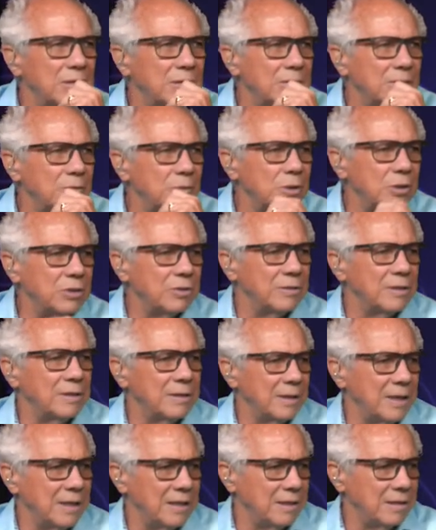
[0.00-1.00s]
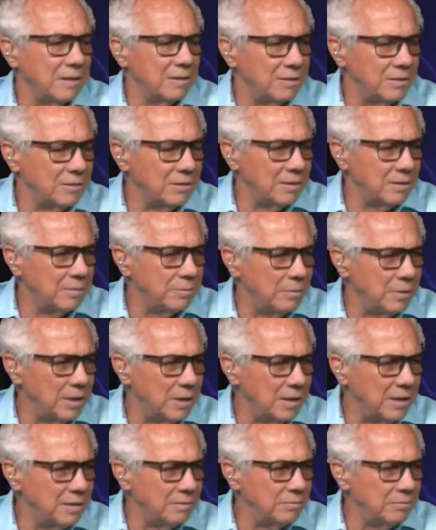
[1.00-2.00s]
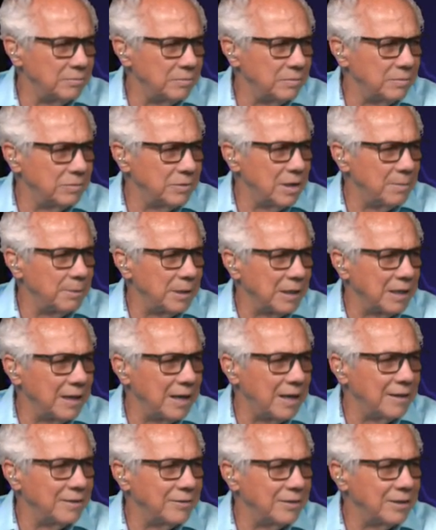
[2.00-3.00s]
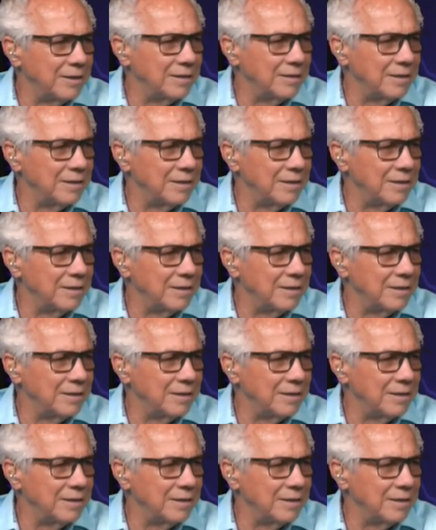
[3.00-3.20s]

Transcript: what's her, her oh, oh my God, hold on.